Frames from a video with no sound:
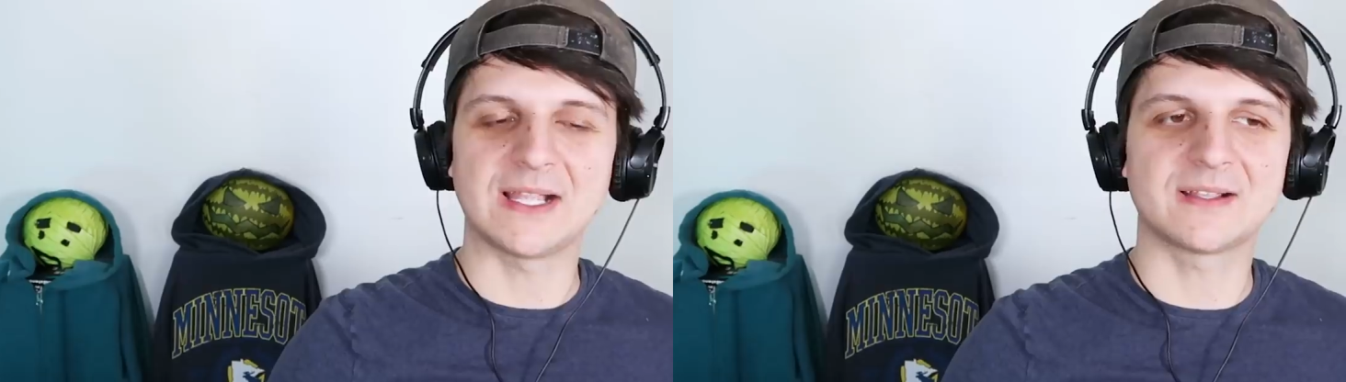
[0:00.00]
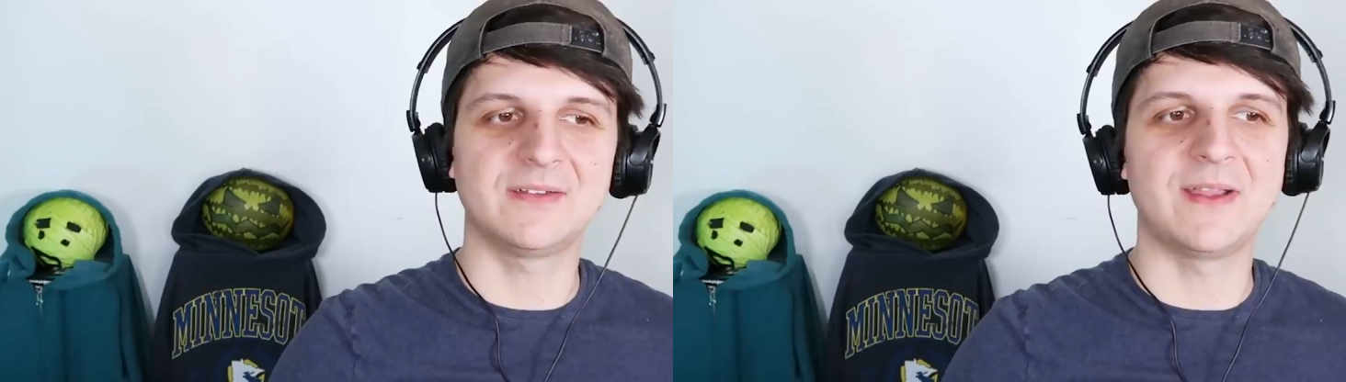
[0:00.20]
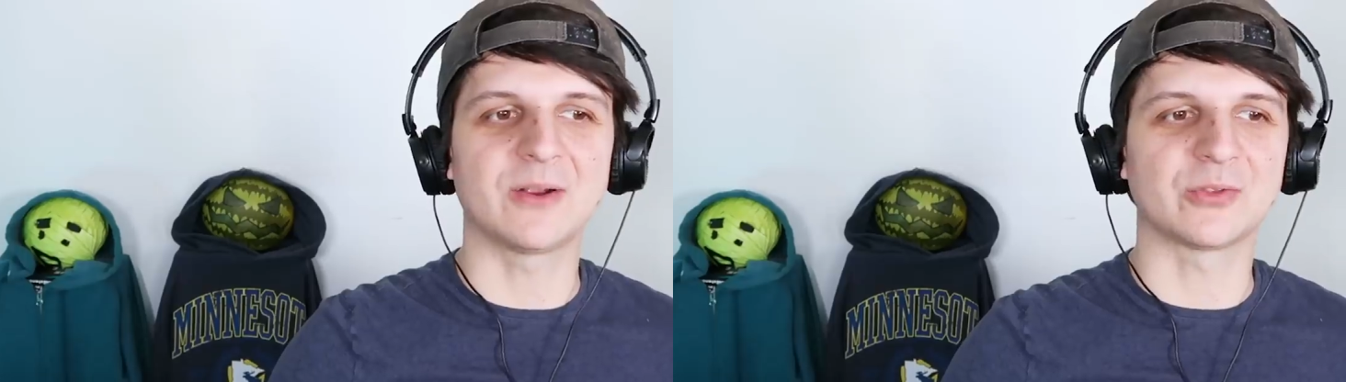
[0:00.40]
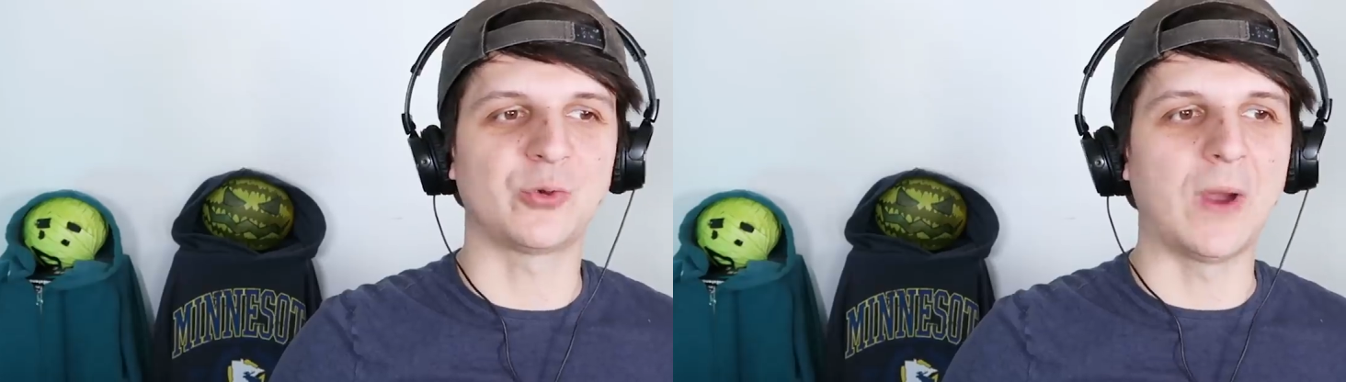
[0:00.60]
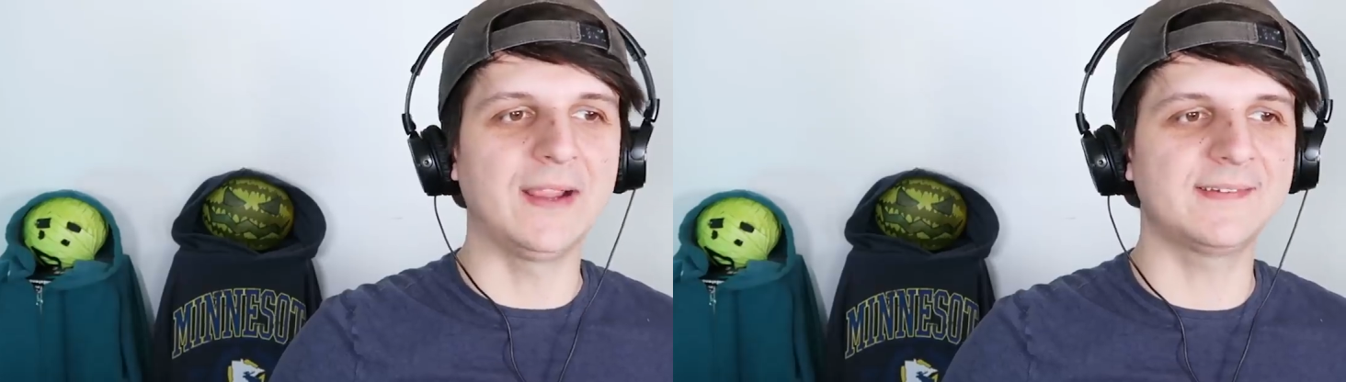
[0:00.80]
Speaker 1: I got cliffhanger
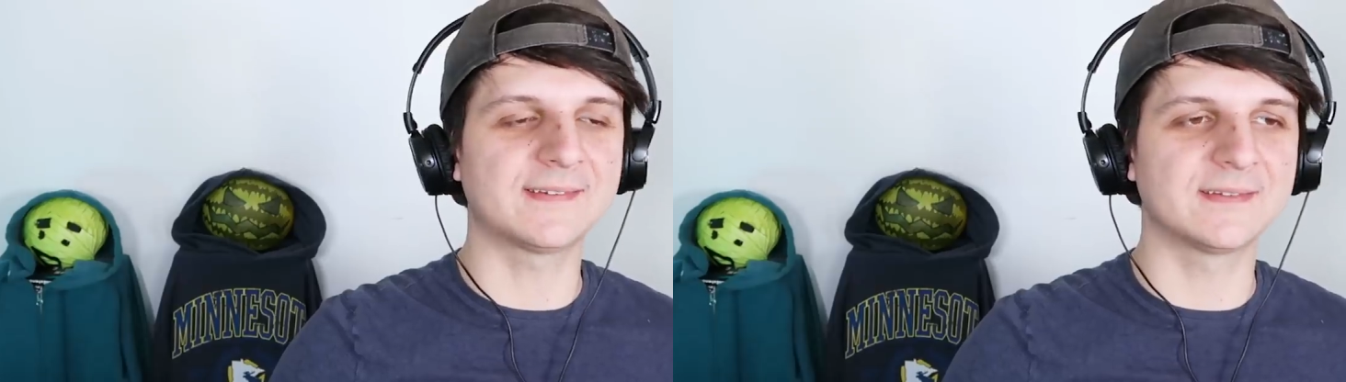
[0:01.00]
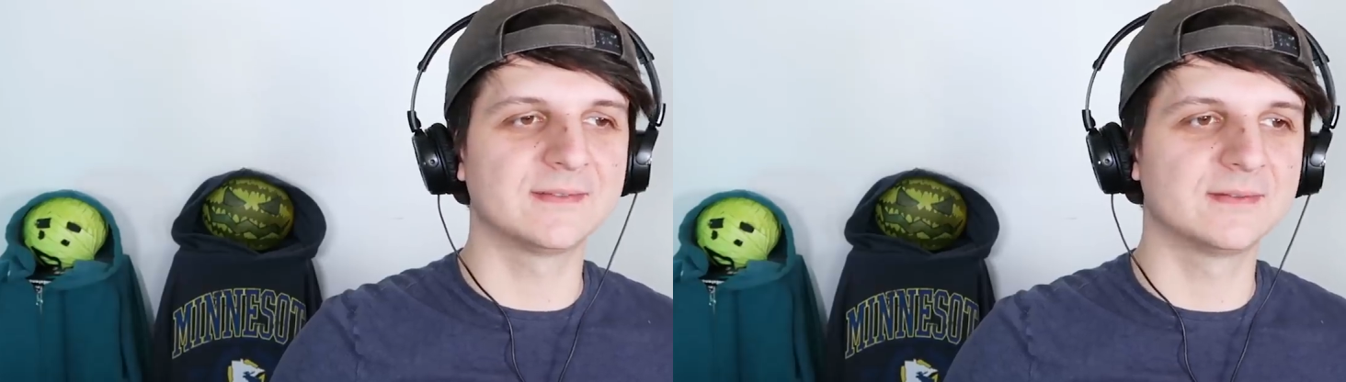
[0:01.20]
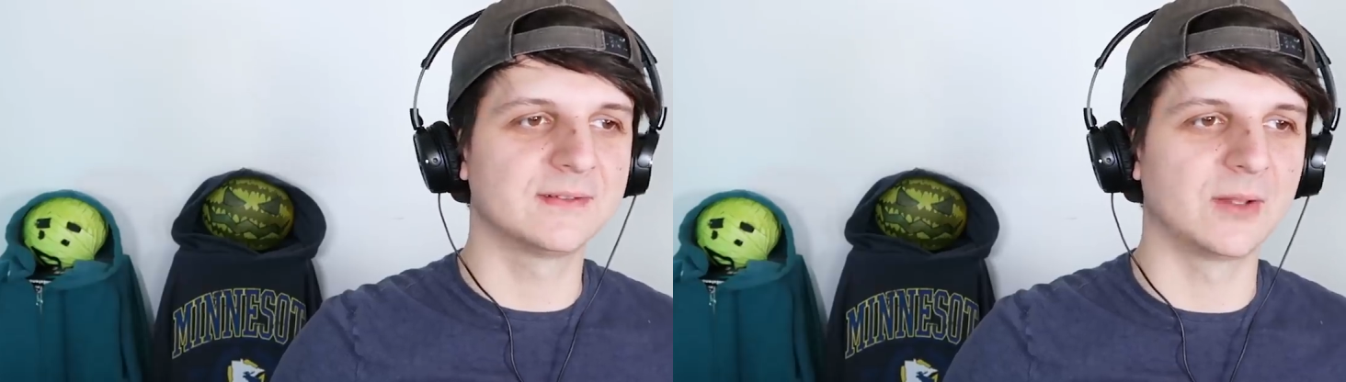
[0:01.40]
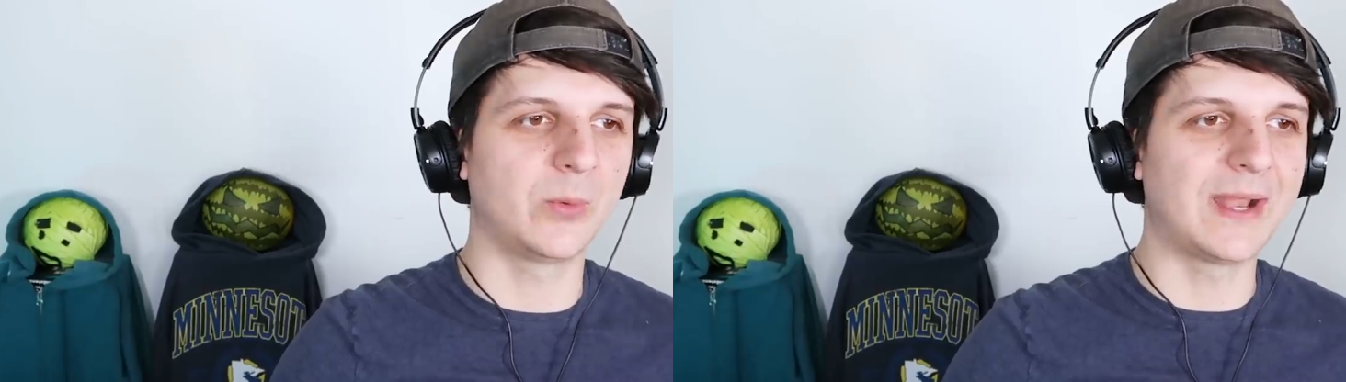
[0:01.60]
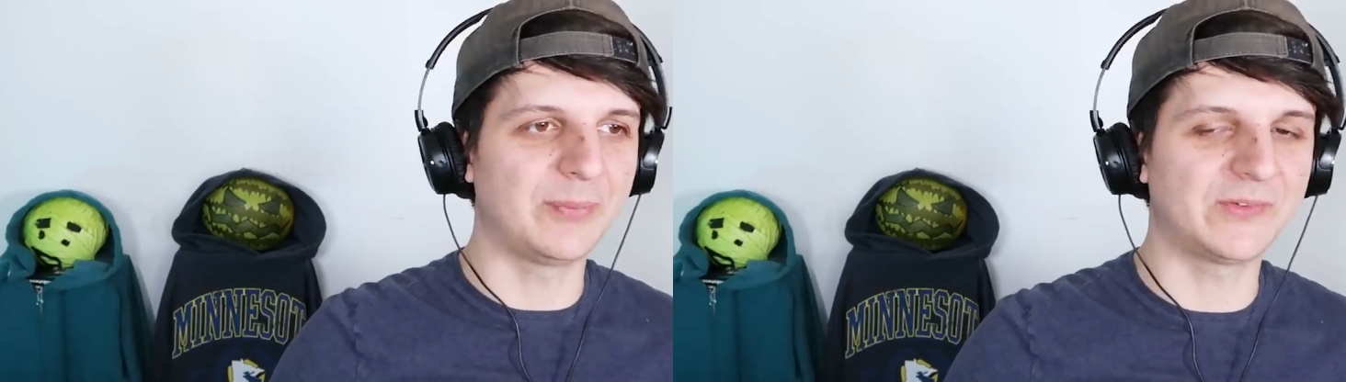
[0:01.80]
twice? in
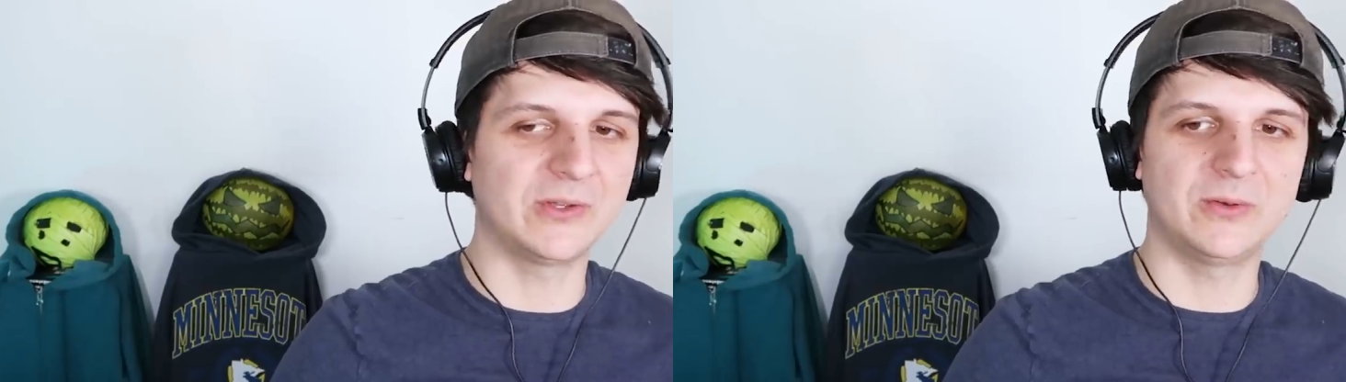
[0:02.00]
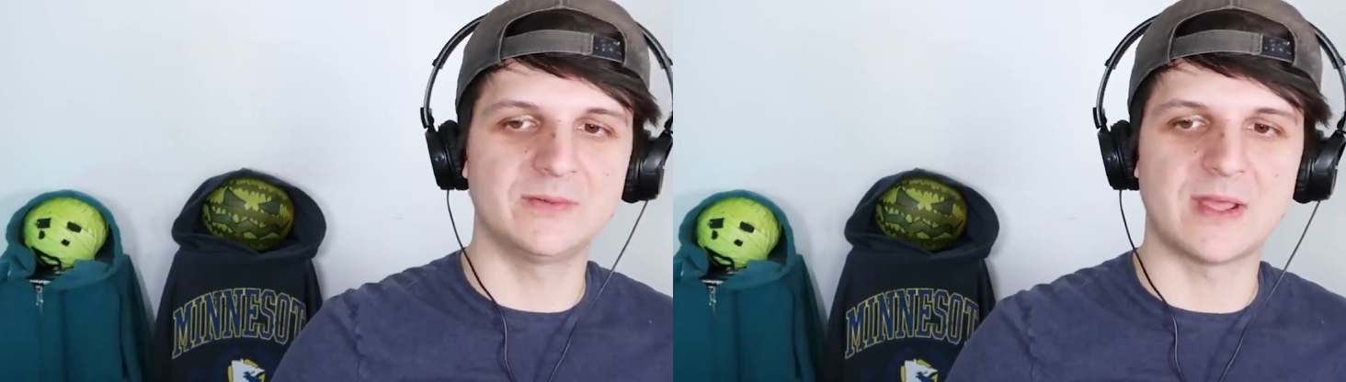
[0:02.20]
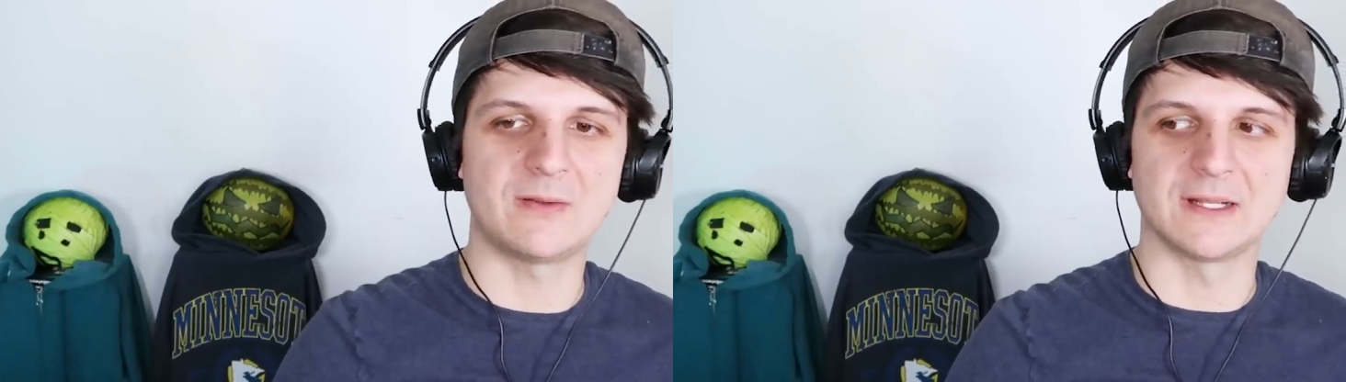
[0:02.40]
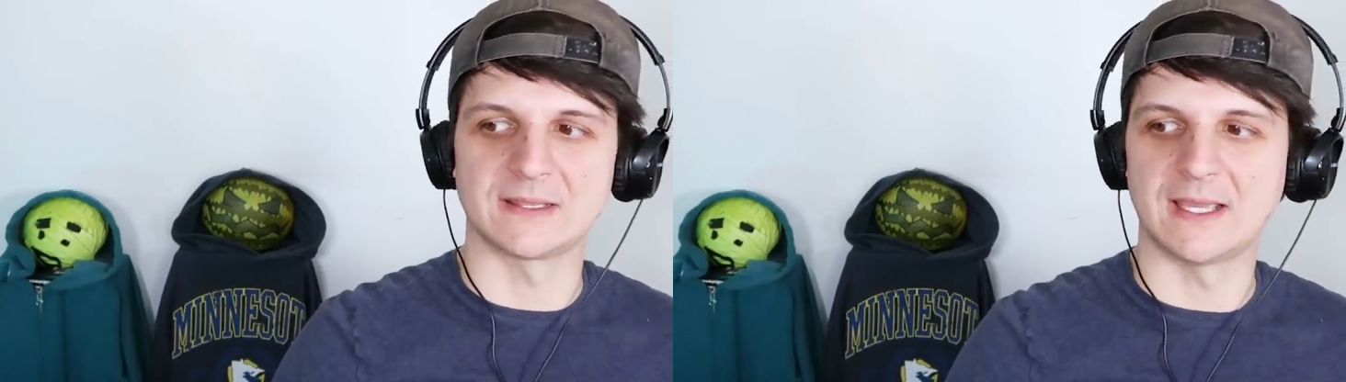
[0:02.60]
one episode? I don't like